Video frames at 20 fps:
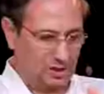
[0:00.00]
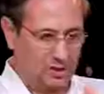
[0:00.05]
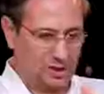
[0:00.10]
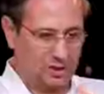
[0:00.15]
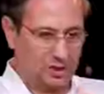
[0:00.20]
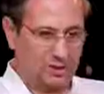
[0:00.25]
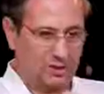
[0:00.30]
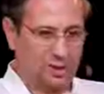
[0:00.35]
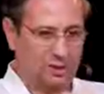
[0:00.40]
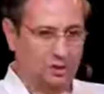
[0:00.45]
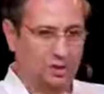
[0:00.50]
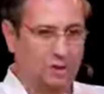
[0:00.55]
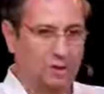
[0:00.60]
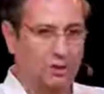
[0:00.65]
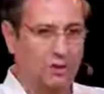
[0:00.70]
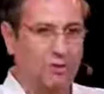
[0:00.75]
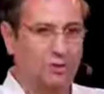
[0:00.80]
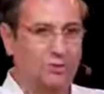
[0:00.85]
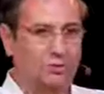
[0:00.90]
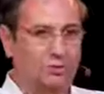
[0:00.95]

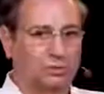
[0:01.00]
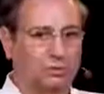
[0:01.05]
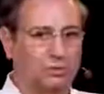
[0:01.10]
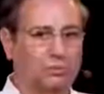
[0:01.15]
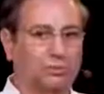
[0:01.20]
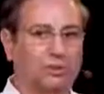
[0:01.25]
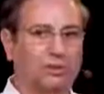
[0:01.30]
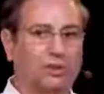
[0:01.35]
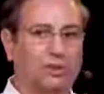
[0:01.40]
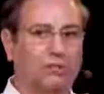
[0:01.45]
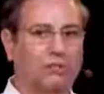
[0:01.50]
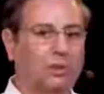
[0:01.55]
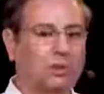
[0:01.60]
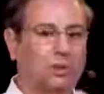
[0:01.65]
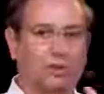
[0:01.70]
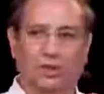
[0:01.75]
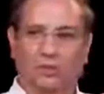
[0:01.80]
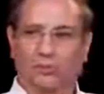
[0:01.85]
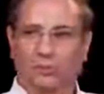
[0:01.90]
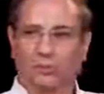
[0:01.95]
So I'm
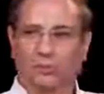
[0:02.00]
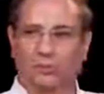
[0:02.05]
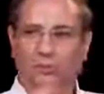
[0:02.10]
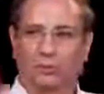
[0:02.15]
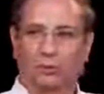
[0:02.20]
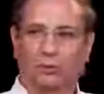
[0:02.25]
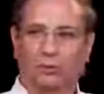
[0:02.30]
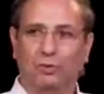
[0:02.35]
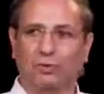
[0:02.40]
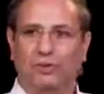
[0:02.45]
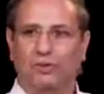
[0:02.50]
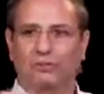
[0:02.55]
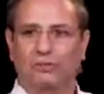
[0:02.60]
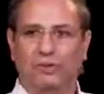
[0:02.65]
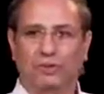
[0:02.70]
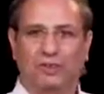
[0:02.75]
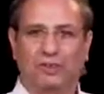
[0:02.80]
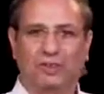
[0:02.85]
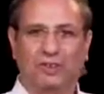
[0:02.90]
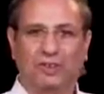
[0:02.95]
looking from two
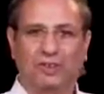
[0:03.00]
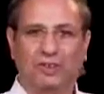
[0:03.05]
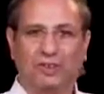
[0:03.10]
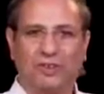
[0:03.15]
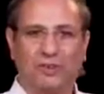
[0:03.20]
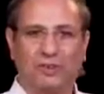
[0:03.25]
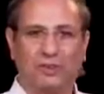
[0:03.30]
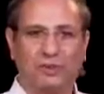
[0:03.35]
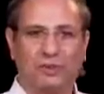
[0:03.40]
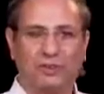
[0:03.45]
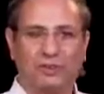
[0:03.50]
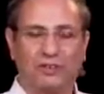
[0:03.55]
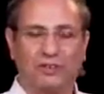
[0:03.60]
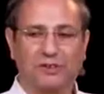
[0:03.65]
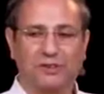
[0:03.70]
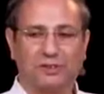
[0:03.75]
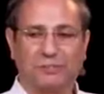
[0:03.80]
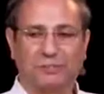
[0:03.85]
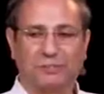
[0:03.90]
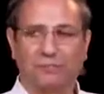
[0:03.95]
different
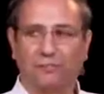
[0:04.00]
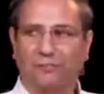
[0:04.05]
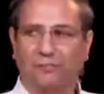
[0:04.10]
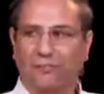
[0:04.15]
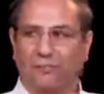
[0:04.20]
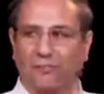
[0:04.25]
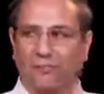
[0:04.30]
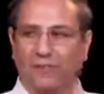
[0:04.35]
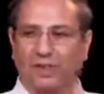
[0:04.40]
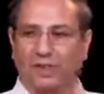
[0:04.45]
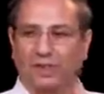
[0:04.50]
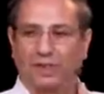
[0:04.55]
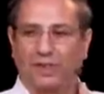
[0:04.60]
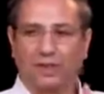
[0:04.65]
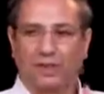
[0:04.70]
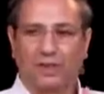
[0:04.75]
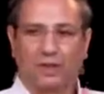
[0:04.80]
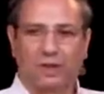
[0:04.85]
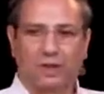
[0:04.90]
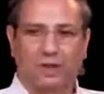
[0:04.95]
aspects.
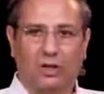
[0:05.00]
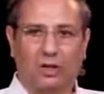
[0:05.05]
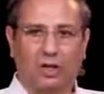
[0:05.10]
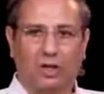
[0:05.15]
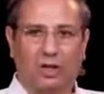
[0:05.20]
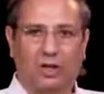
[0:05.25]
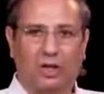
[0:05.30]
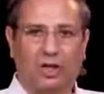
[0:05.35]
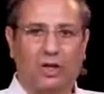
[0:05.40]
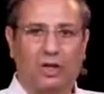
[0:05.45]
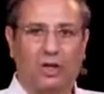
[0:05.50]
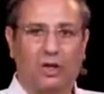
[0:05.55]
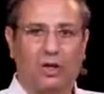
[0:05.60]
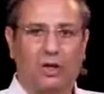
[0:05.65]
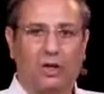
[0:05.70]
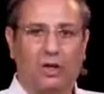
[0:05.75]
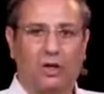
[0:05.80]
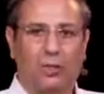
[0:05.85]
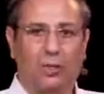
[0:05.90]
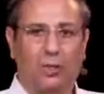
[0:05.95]

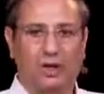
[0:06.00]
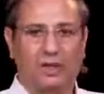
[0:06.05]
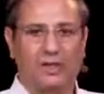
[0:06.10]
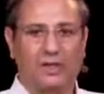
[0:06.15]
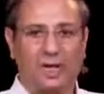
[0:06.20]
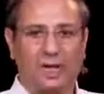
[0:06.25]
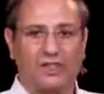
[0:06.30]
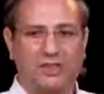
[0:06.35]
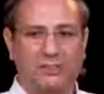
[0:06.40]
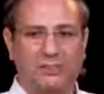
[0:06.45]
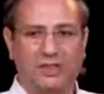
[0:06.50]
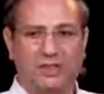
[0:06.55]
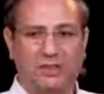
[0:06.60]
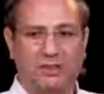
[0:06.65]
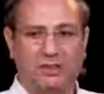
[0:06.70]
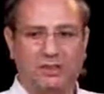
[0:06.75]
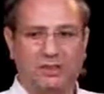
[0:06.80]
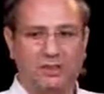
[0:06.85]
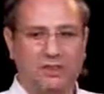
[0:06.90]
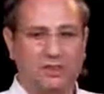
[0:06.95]
One
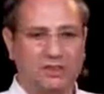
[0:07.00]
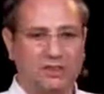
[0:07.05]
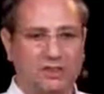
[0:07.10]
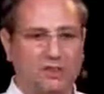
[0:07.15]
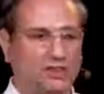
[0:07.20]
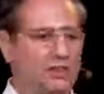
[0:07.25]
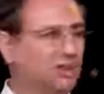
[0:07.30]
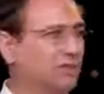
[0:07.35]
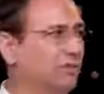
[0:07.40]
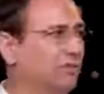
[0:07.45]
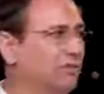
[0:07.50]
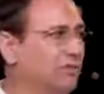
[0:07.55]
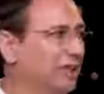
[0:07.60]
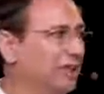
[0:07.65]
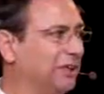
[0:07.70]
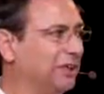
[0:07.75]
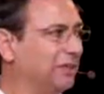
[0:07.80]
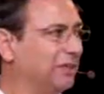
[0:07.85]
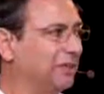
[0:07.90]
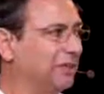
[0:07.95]
aspect is set of
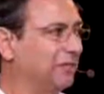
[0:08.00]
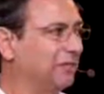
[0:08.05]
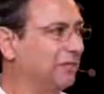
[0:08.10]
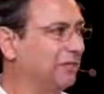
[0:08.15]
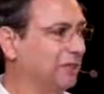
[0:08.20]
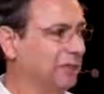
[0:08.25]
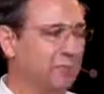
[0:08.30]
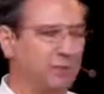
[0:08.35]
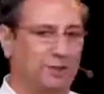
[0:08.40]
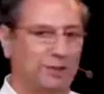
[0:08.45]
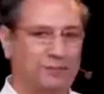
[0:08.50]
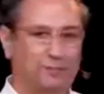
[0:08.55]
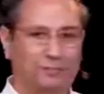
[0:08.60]
mind of people.